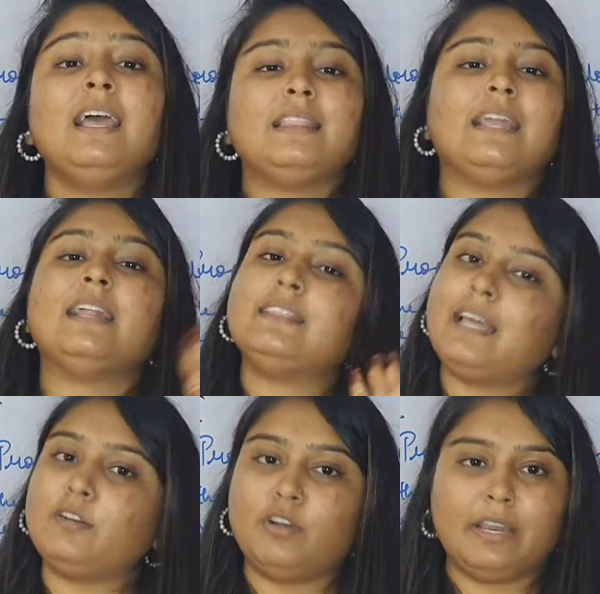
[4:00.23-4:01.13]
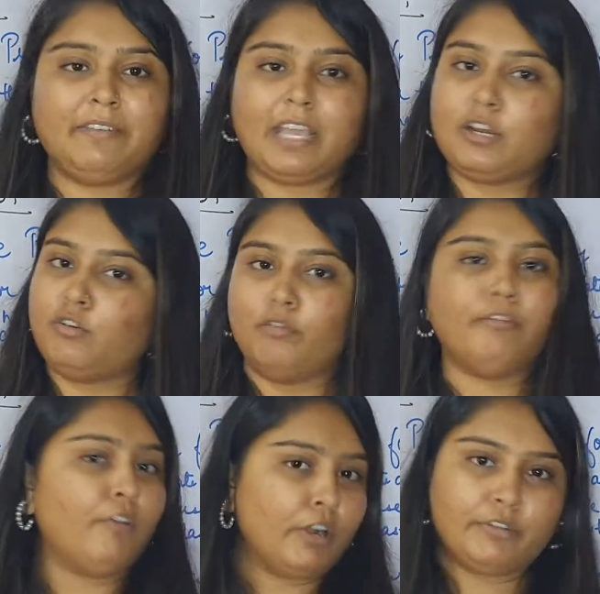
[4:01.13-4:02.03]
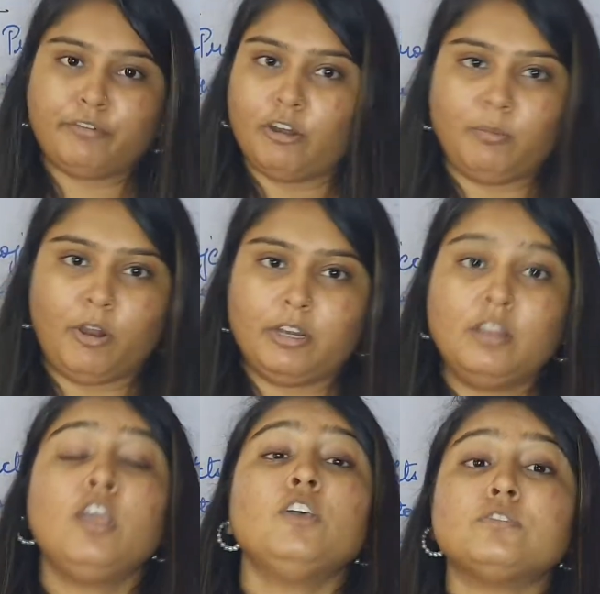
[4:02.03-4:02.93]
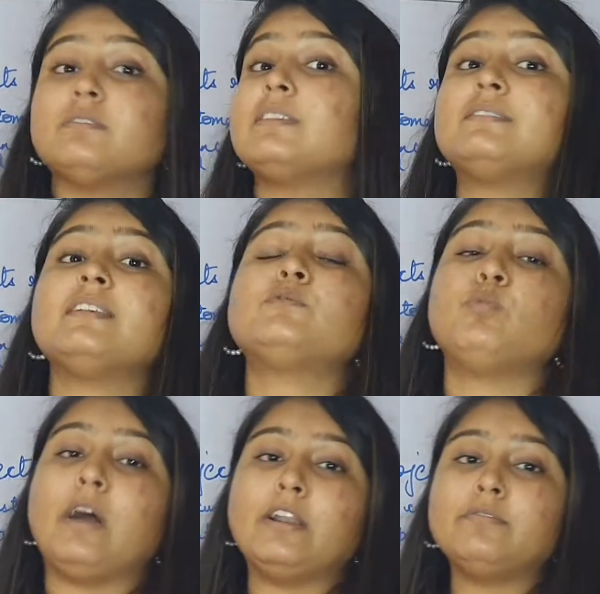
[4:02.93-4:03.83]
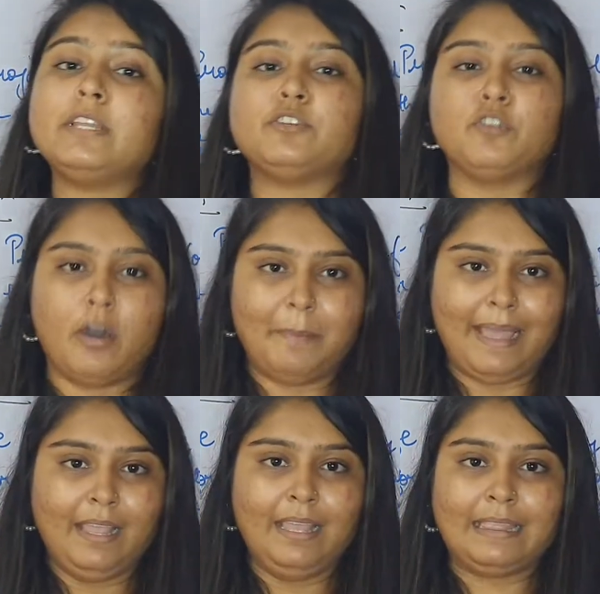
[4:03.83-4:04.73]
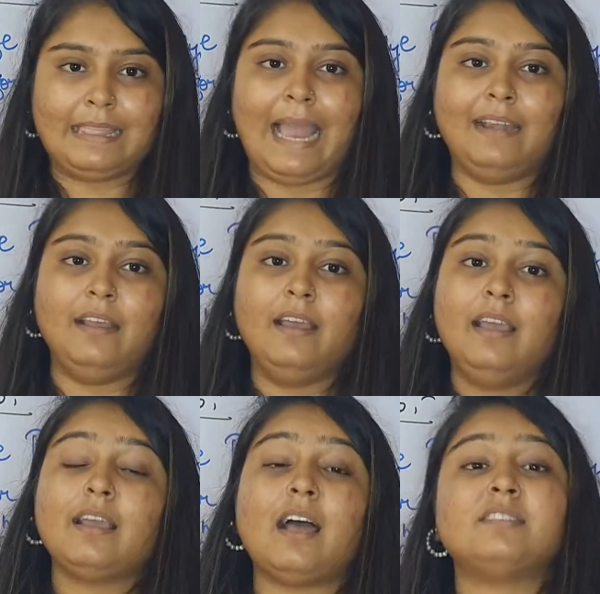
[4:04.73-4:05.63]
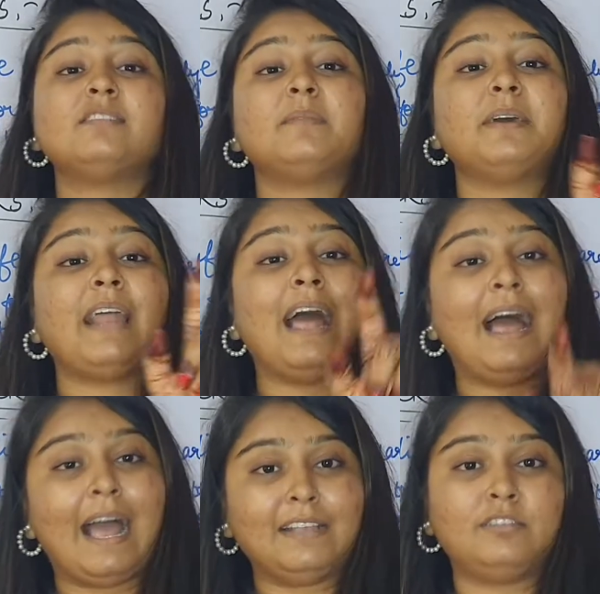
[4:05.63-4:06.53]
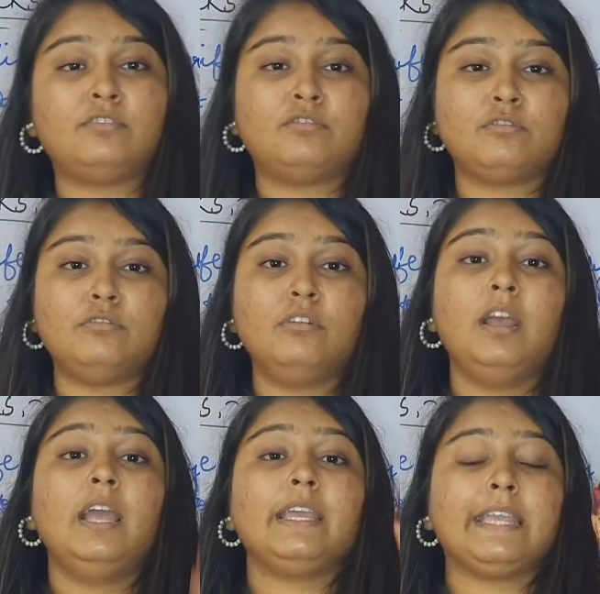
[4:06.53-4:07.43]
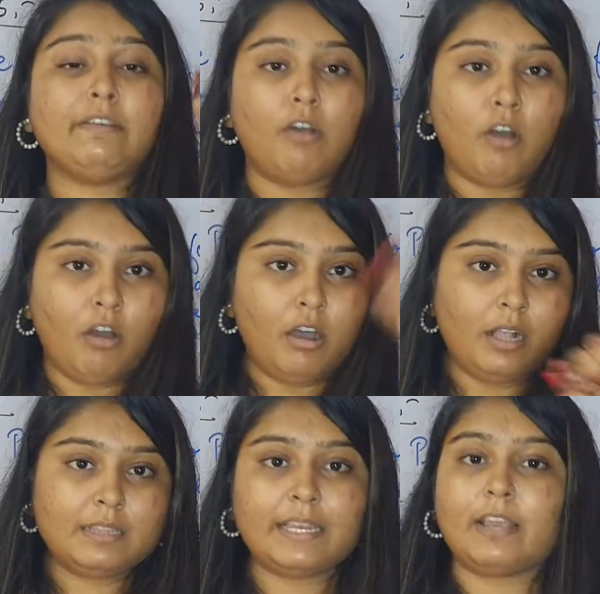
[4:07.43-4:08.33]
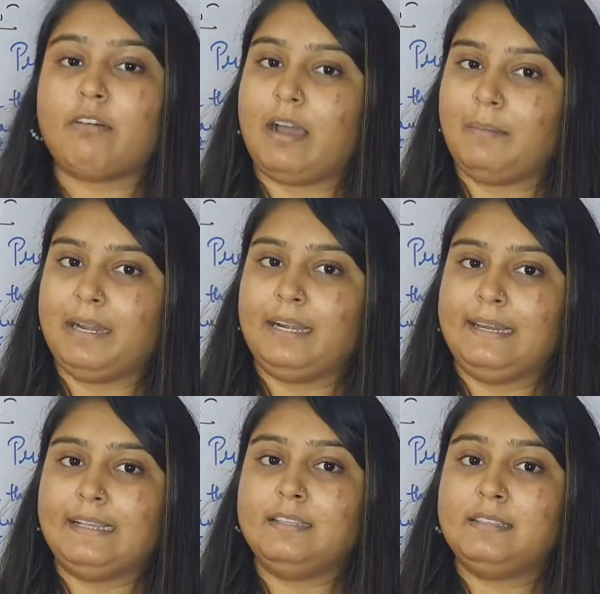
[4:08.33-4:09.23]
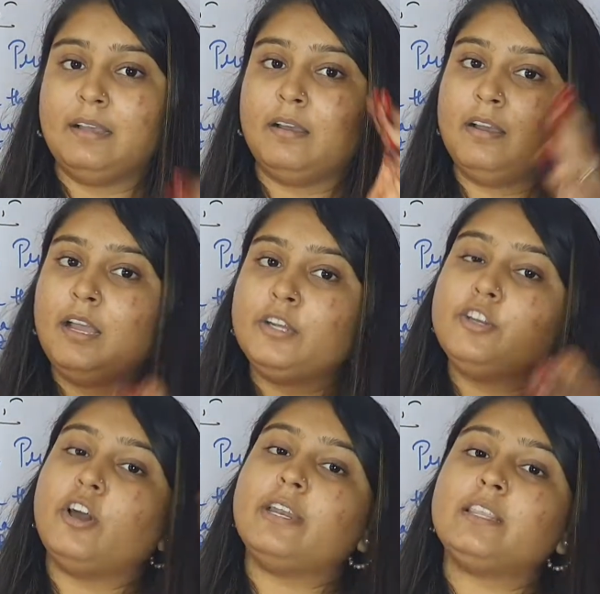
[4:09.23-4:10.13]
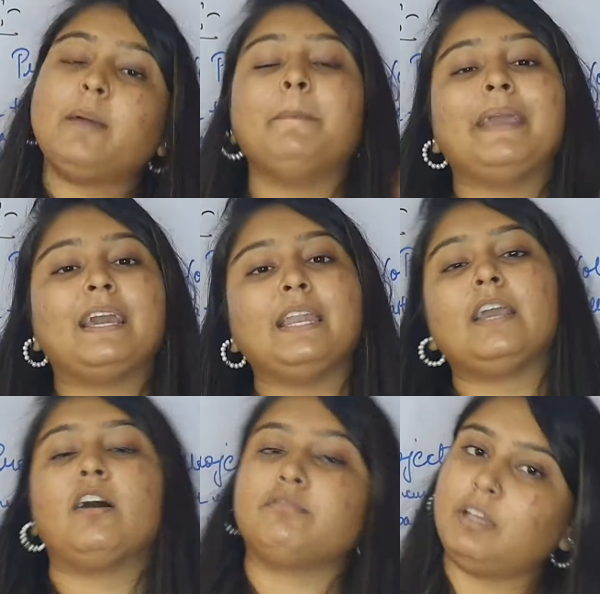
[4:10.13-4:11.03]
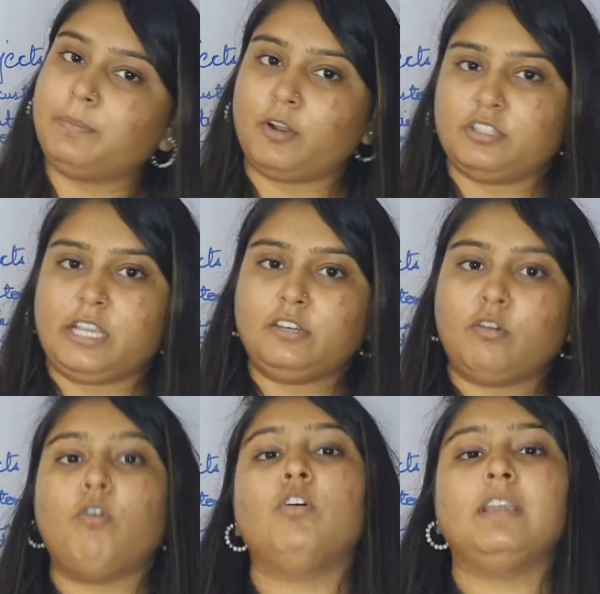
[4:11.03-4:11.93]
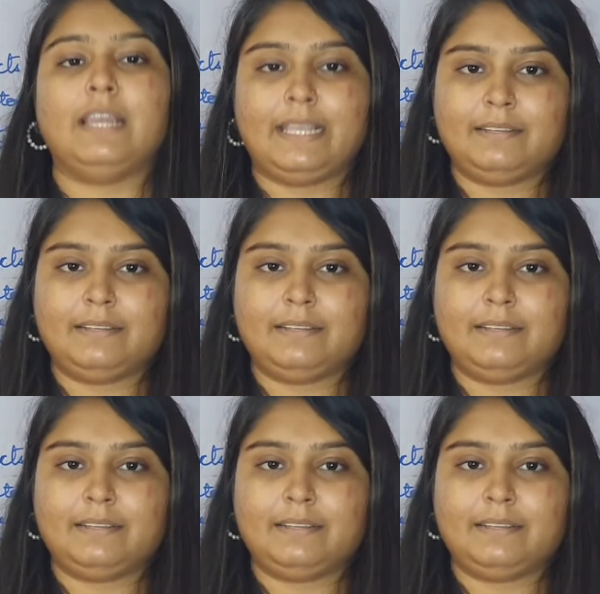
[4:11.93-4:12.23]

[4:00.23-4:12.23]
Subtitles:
then and then only we can go for waterfall model. So this is one of the drawback, that customer has to give all the requirement list during the beginning of the project only.